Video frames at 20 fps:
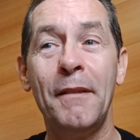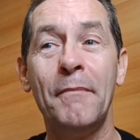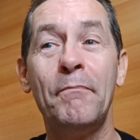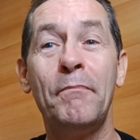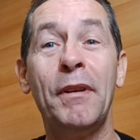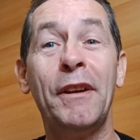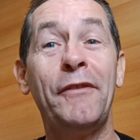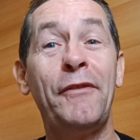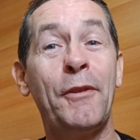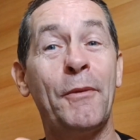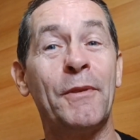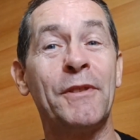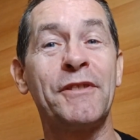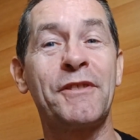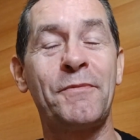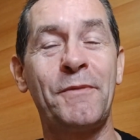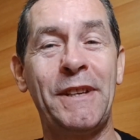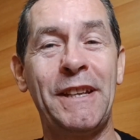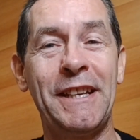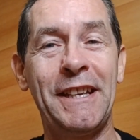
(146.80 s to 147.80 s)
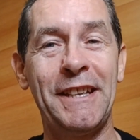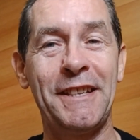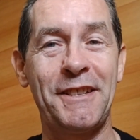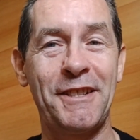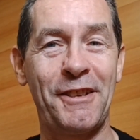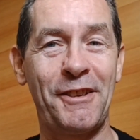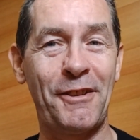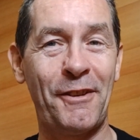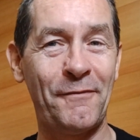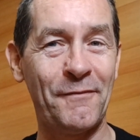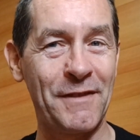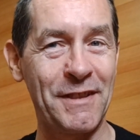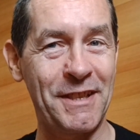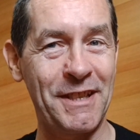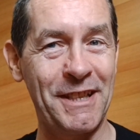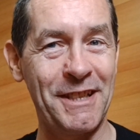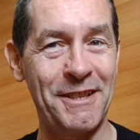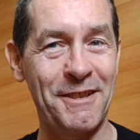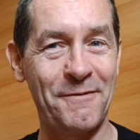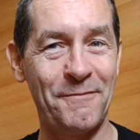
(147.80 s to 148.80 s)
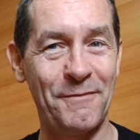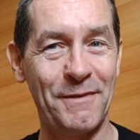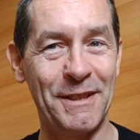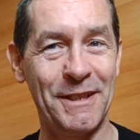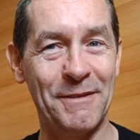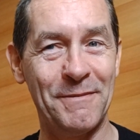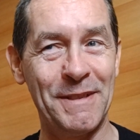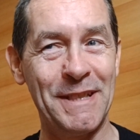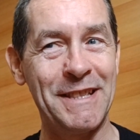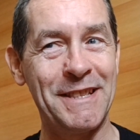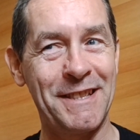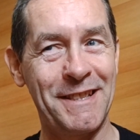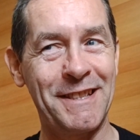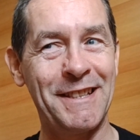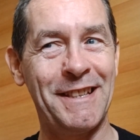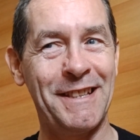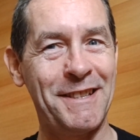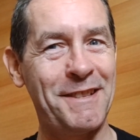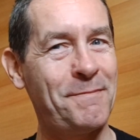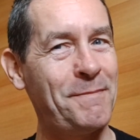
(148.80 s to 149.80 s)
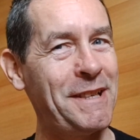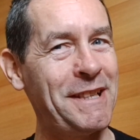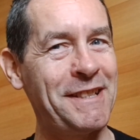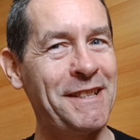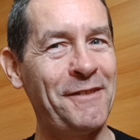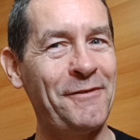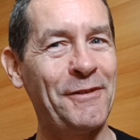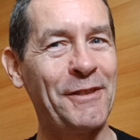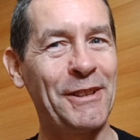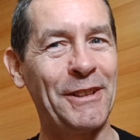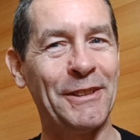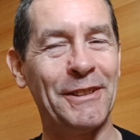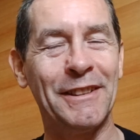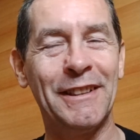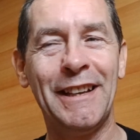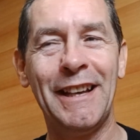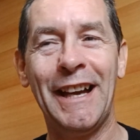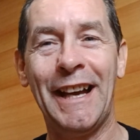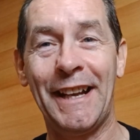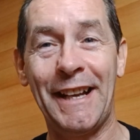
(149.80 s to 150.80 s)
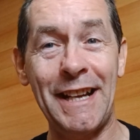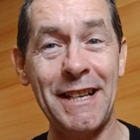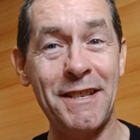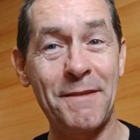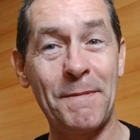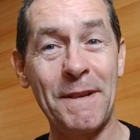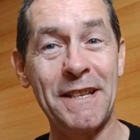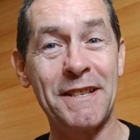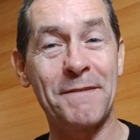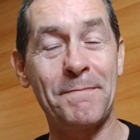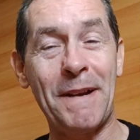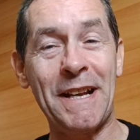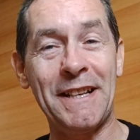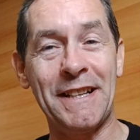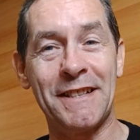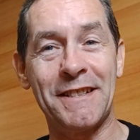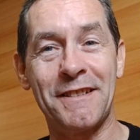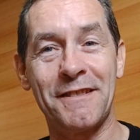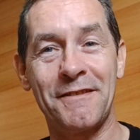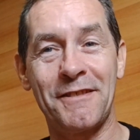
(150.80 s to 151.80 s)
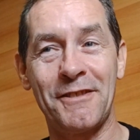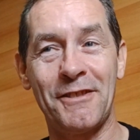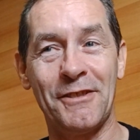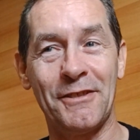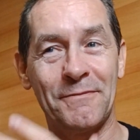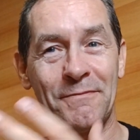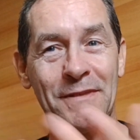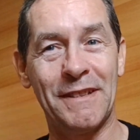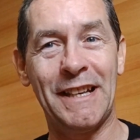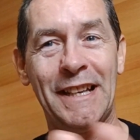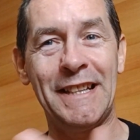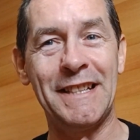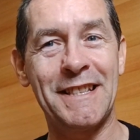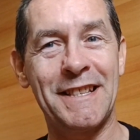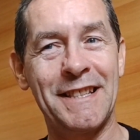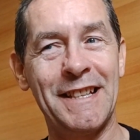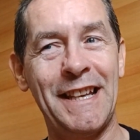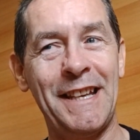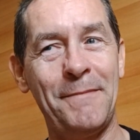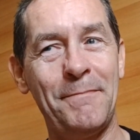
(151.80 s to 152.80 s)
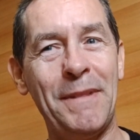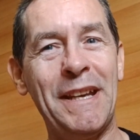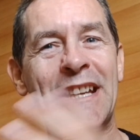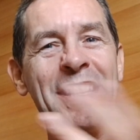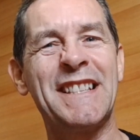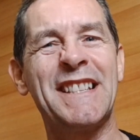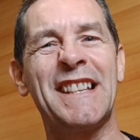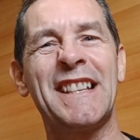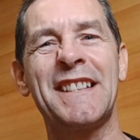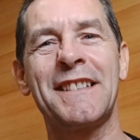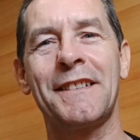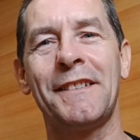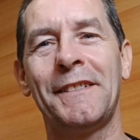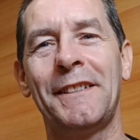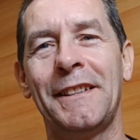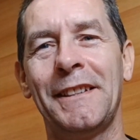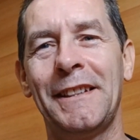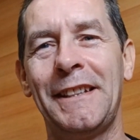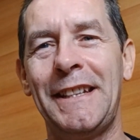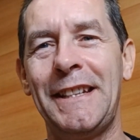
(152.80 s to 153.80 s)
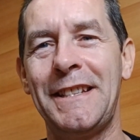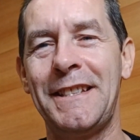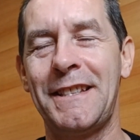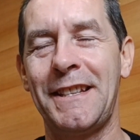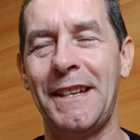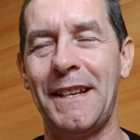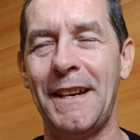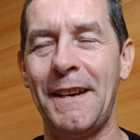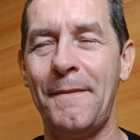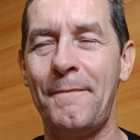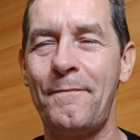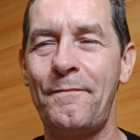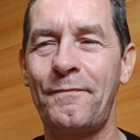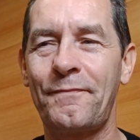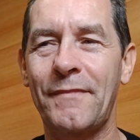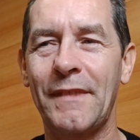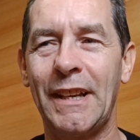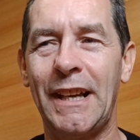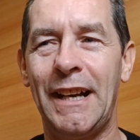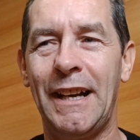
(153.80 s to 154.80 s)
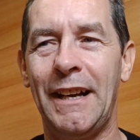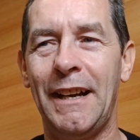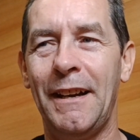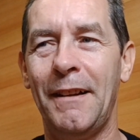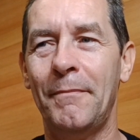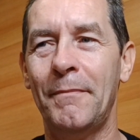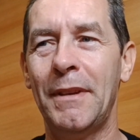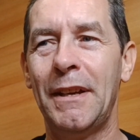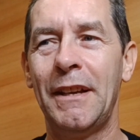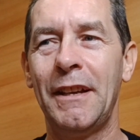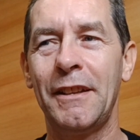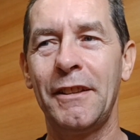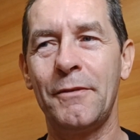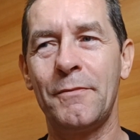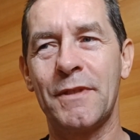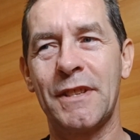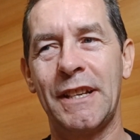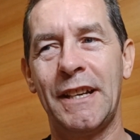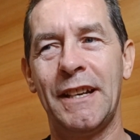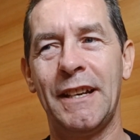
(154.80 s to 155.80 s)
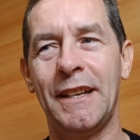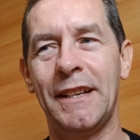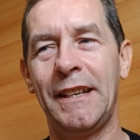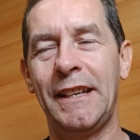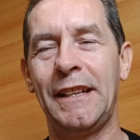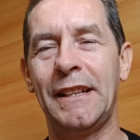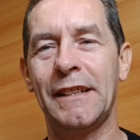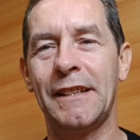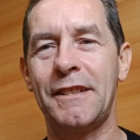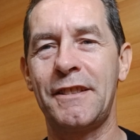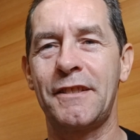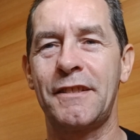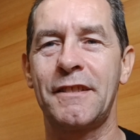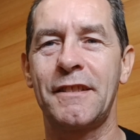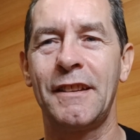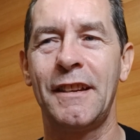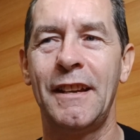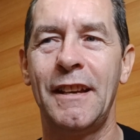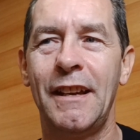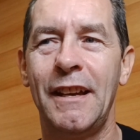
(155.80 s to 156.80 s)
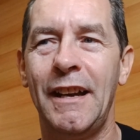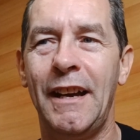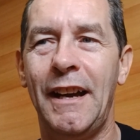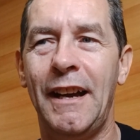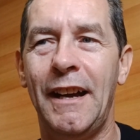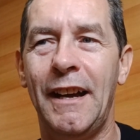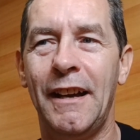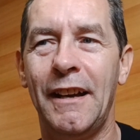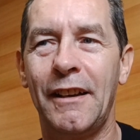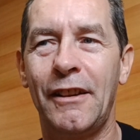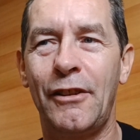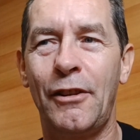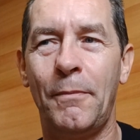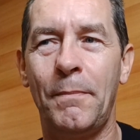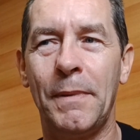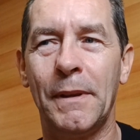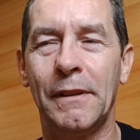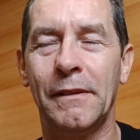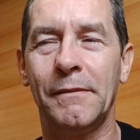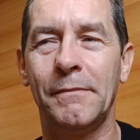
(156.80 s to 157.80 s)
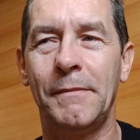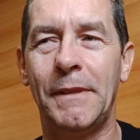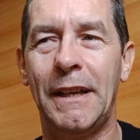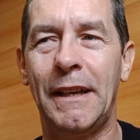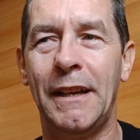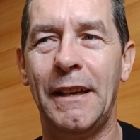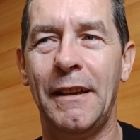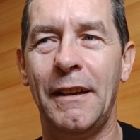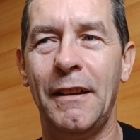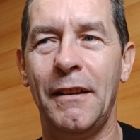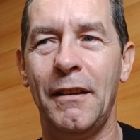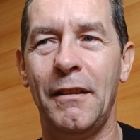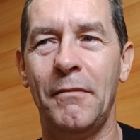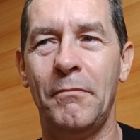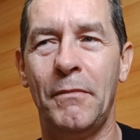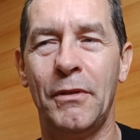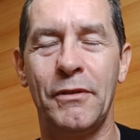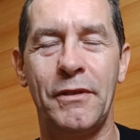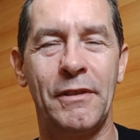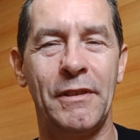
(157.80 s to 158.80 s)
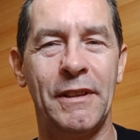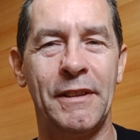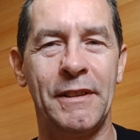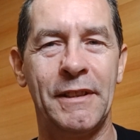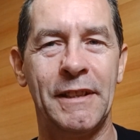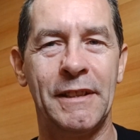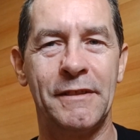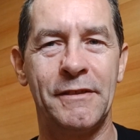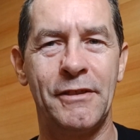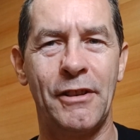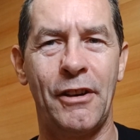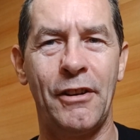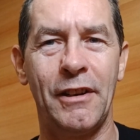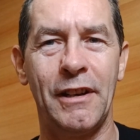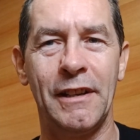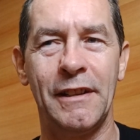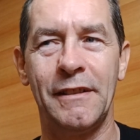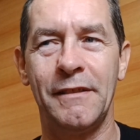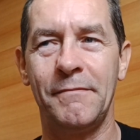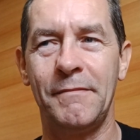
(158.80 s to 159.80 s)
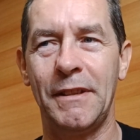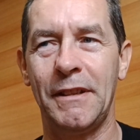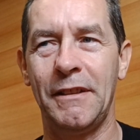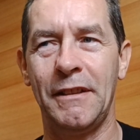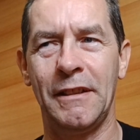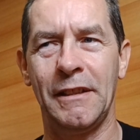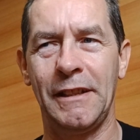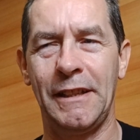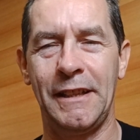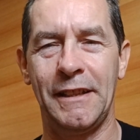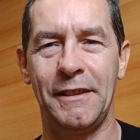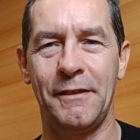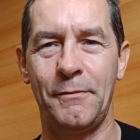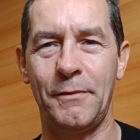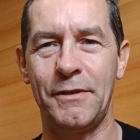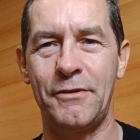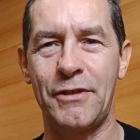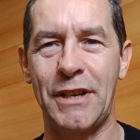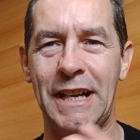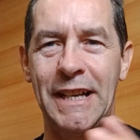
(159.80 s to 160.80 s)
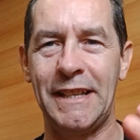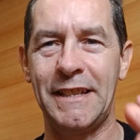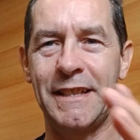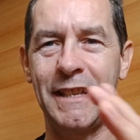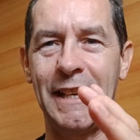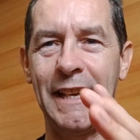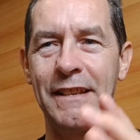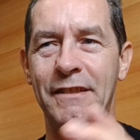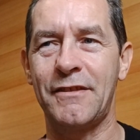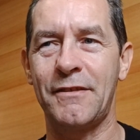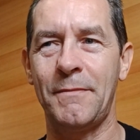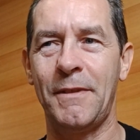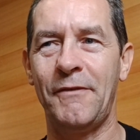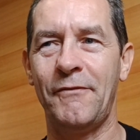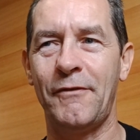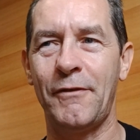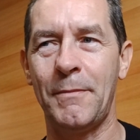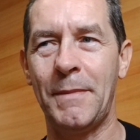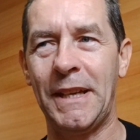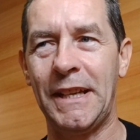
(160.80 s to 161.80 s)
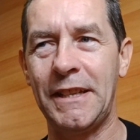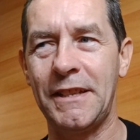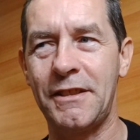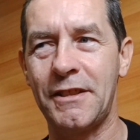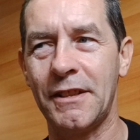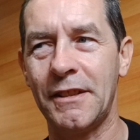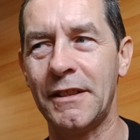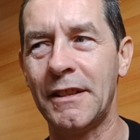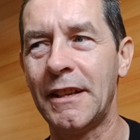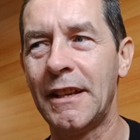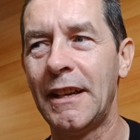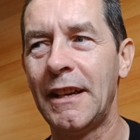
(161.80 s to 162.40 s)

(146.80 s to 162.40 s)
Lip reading: but if you want to engage in conversation with them, it's a bit difficult. And I speak Spanish, so it makes things a little easier. There was an English couple, a mother and a daughter earlier, that were trying to get some information,